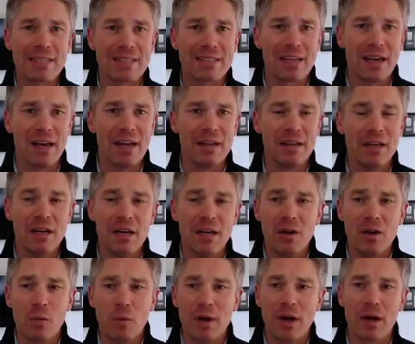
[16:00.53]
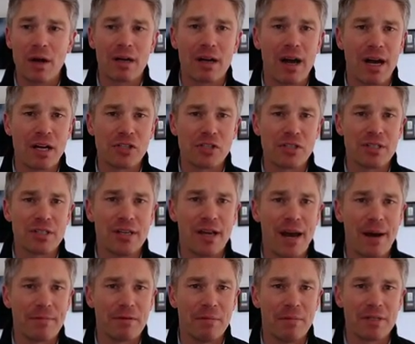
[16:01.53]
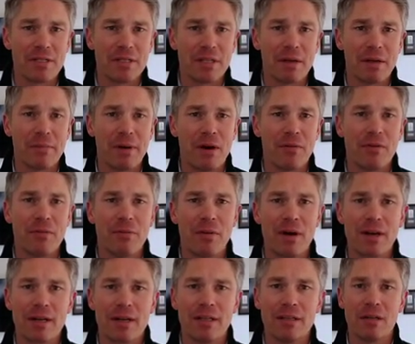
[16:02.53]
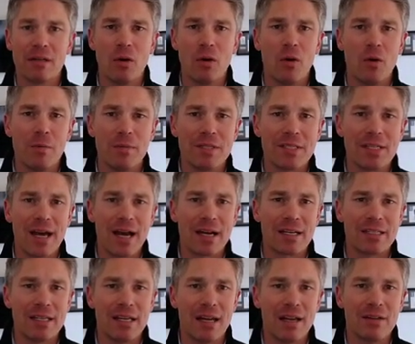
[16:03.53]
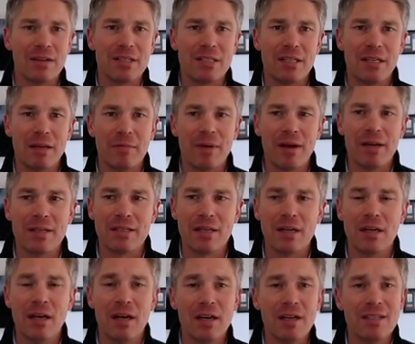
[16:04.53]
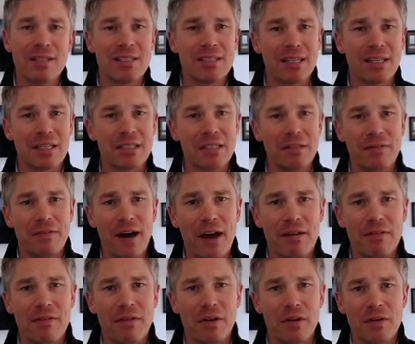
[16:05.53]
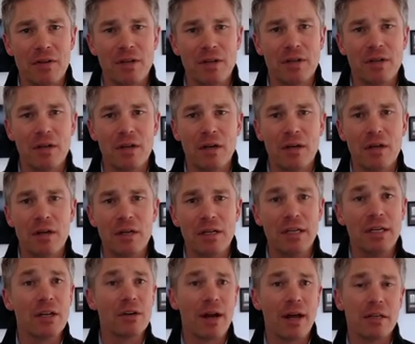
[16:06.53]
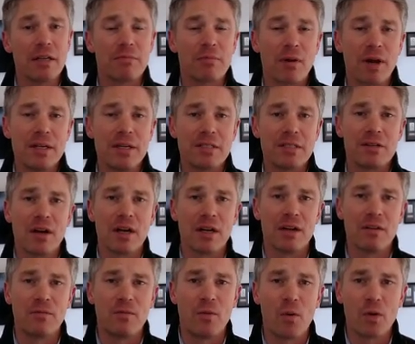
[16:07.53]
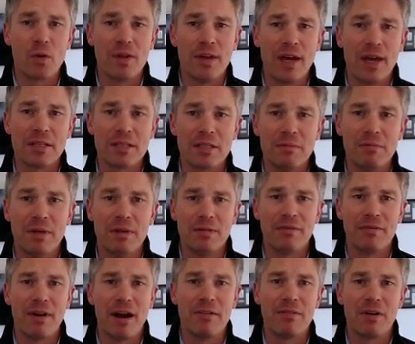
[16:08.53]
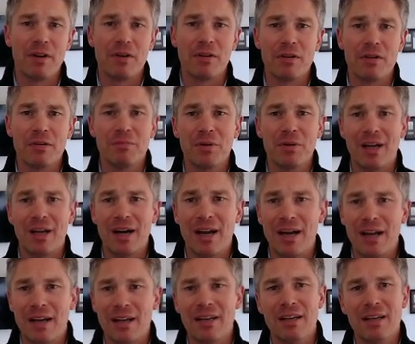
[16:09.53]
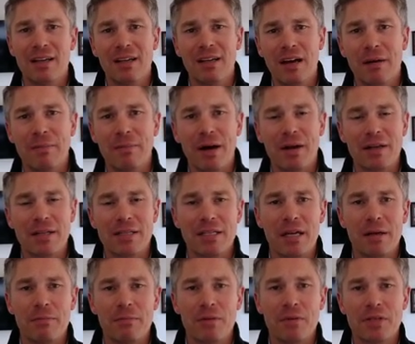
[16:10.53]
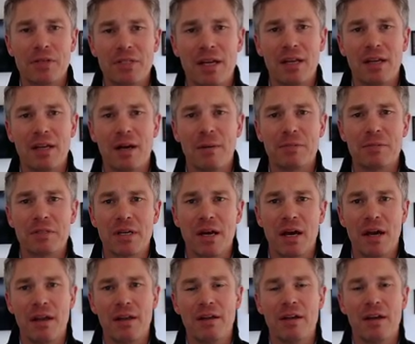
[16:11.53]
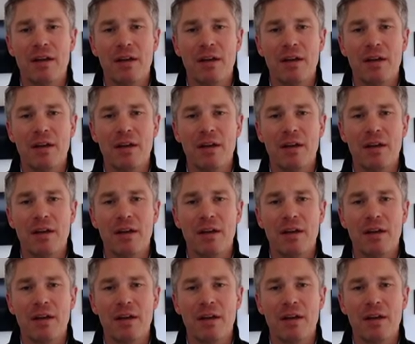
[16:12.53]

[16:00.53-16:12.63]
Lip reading: said, we are cautiously optimistic about the market. The Goldman Sachs analyst team has a 6,500 year-end price target for the S&P 500, implying about a 10% upside